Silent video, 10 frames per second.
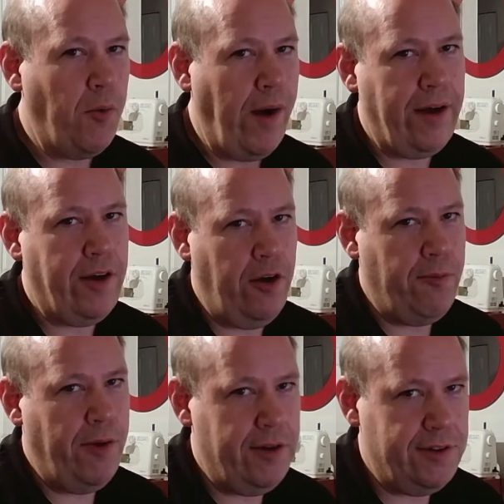
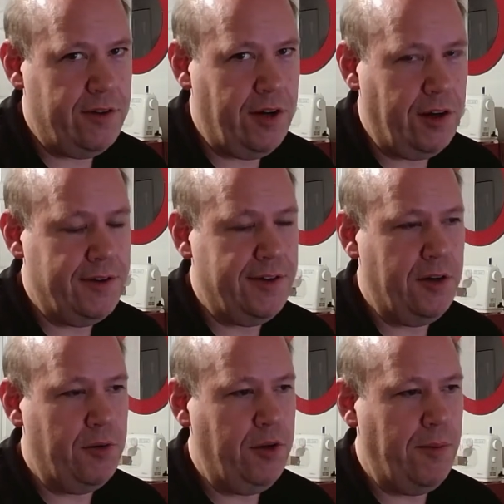Wacom mice. They're not
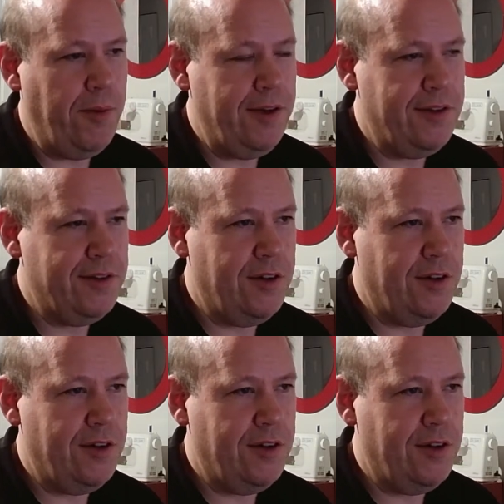considered really mice.